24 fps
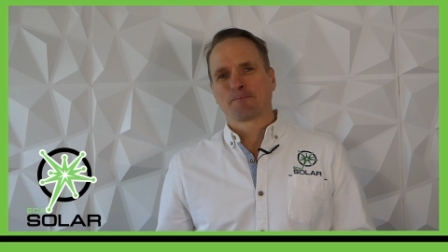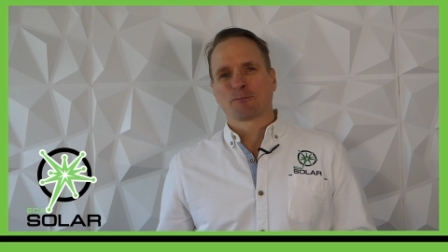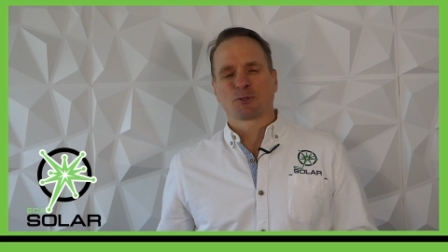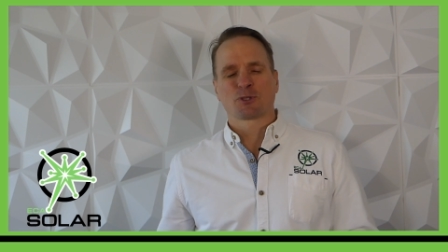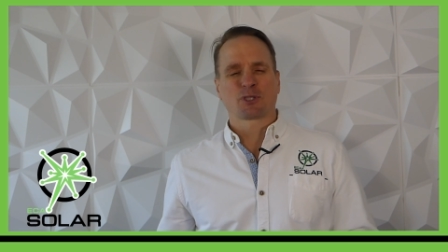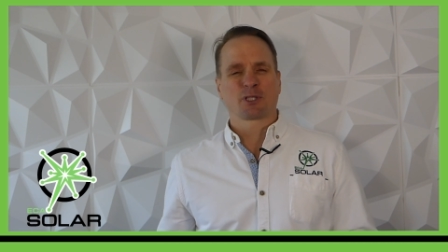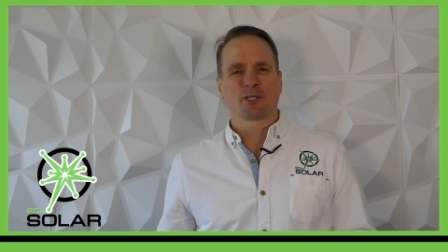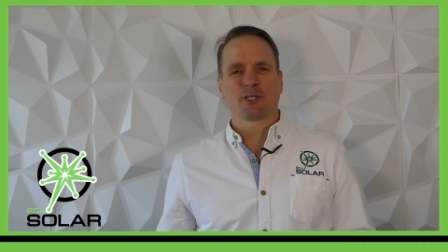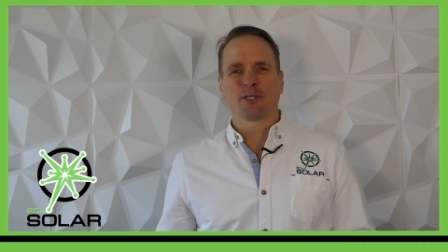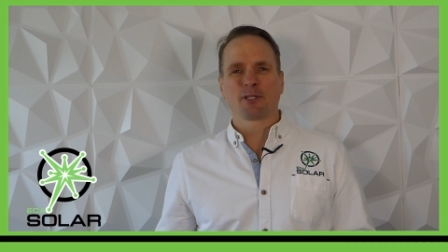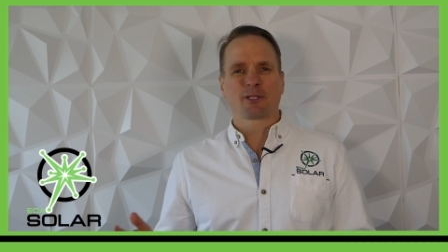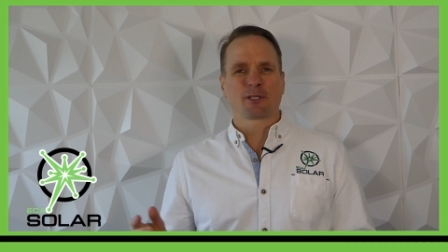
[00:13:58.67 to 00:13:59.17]

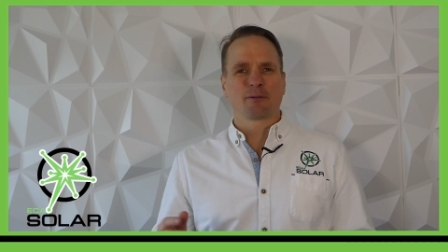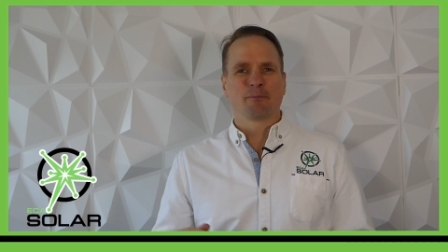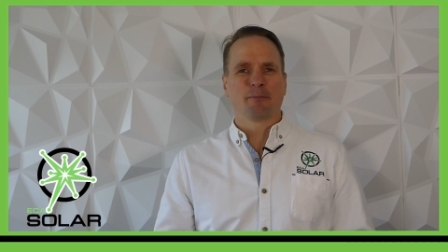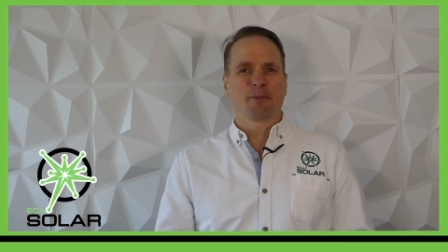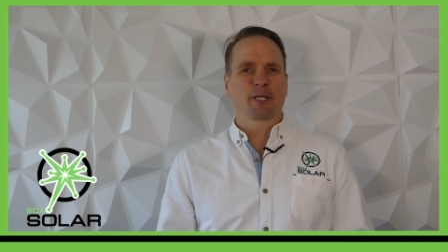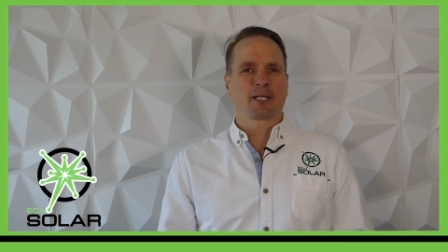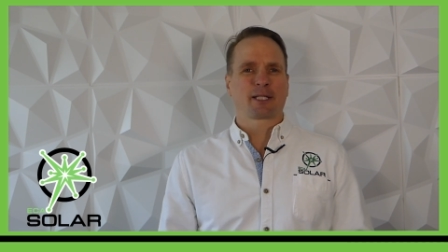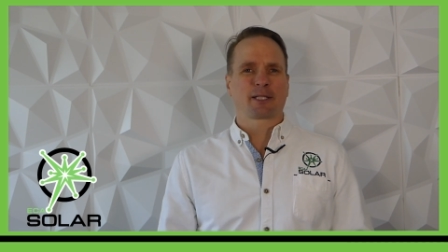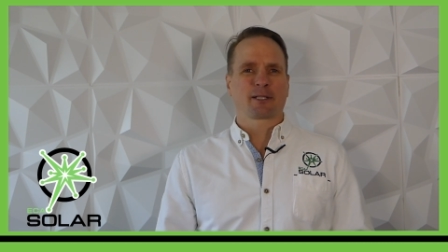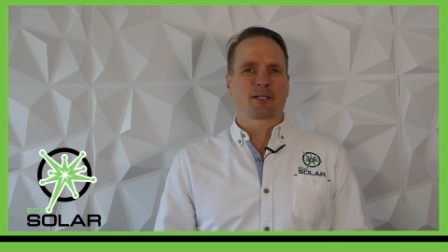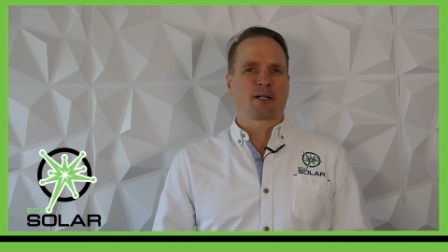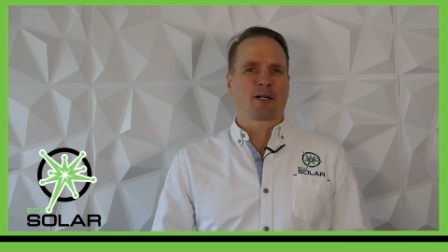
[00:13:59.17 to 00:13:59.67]
So you can
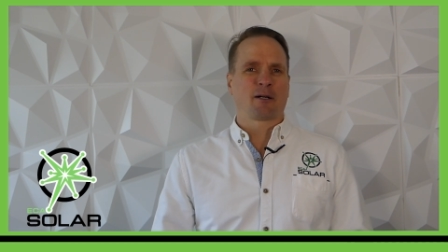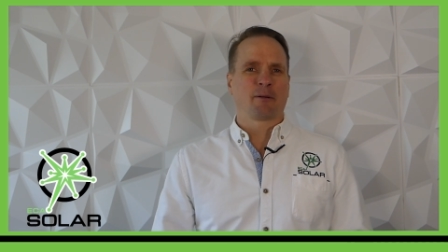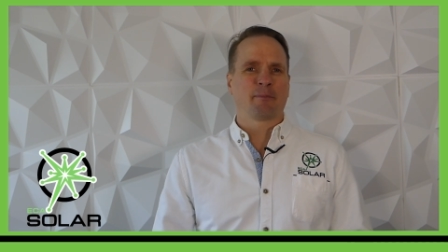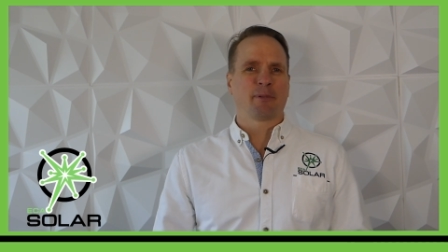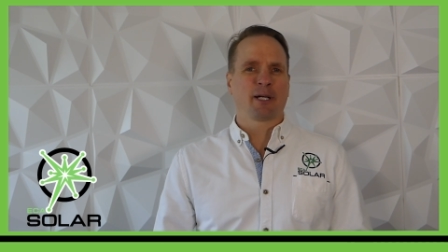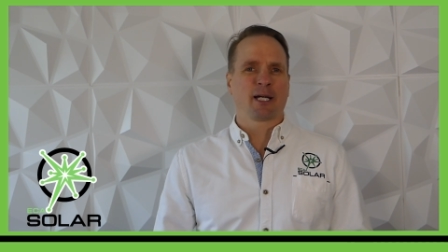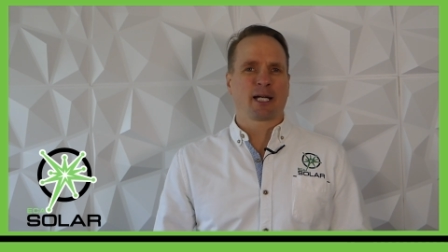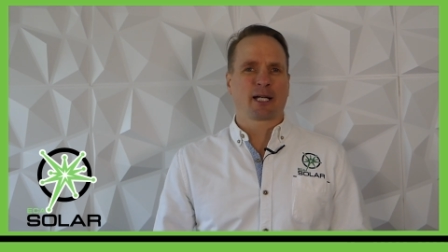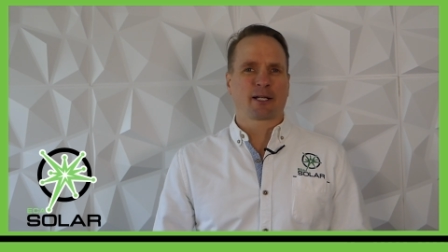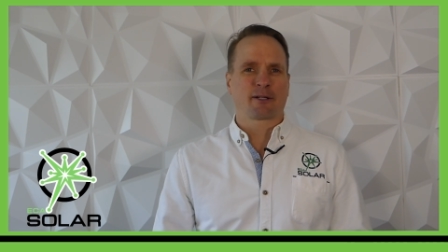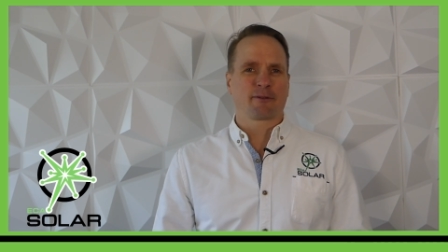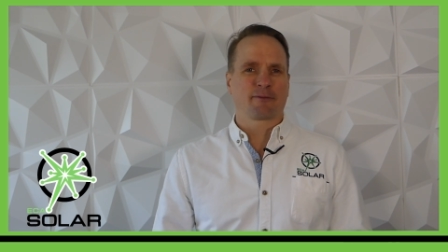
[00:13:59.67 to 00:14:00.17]
make it all
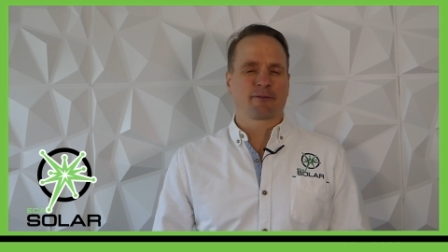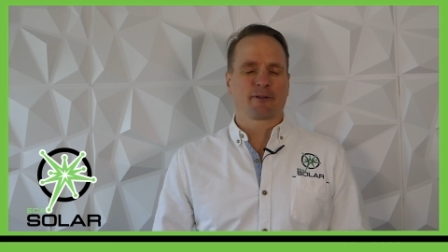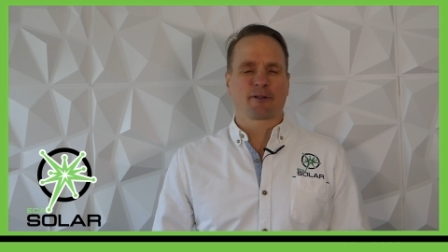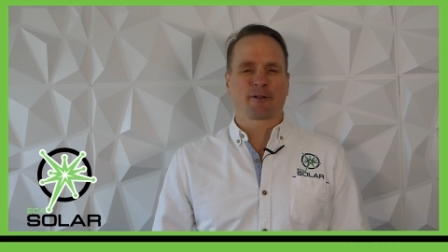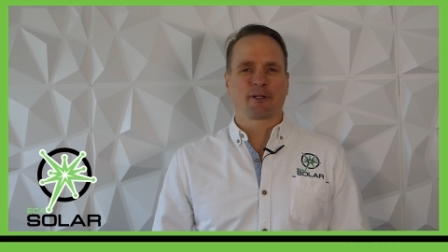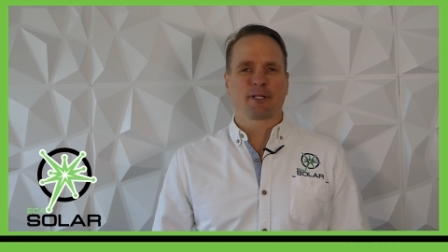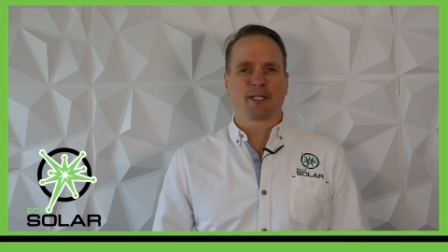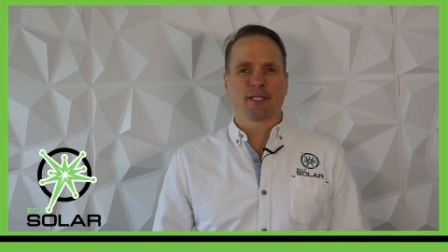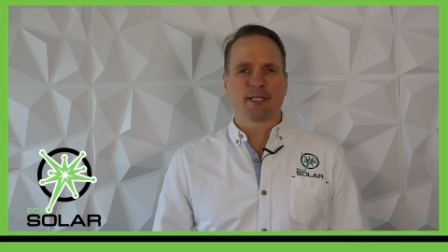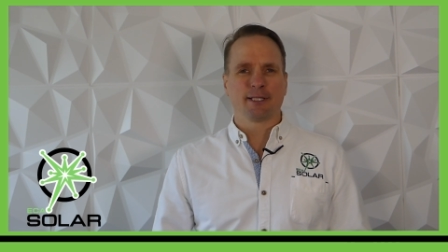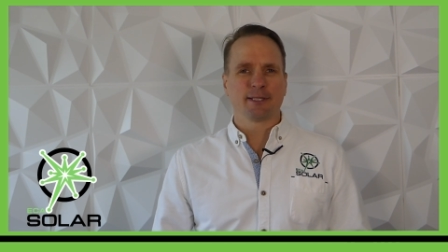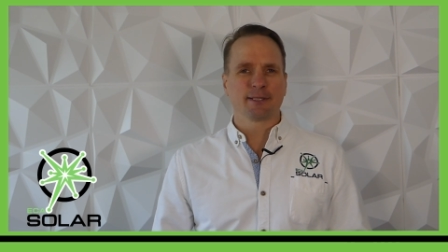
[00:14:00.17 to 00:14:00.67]
back
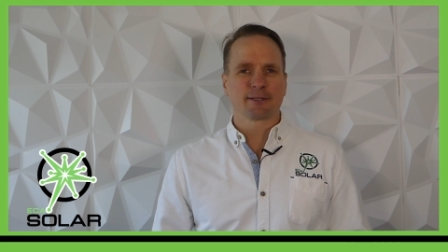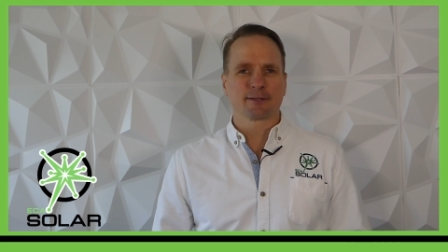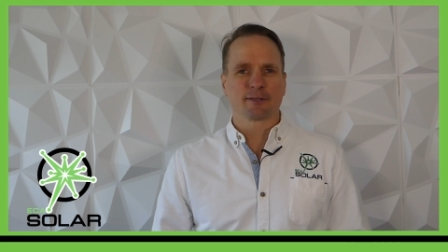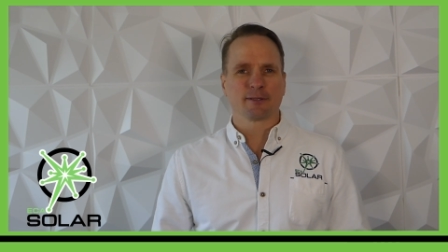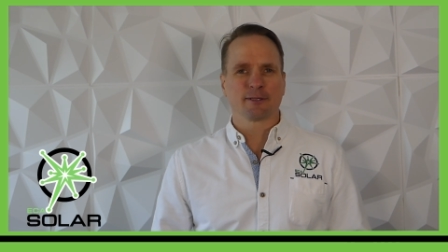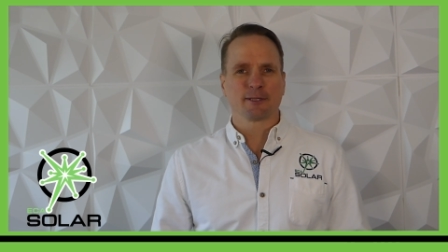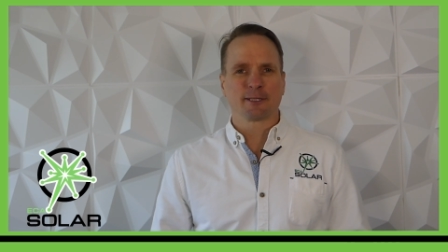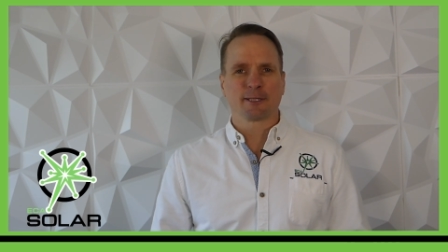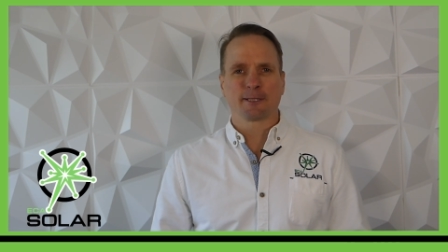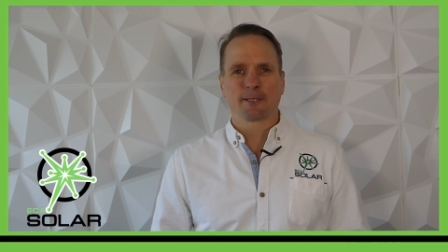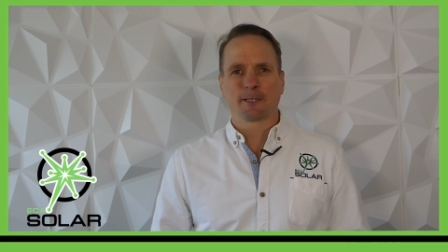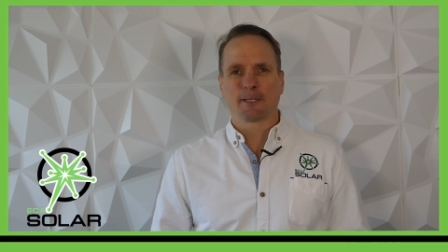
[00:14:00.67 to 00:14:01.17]
very
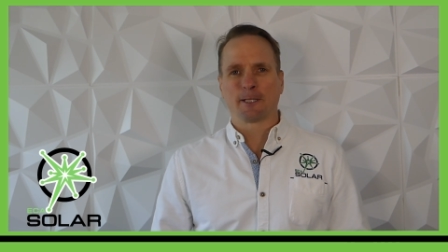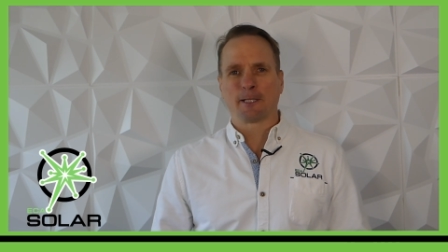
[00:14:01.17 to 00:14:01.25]
easily,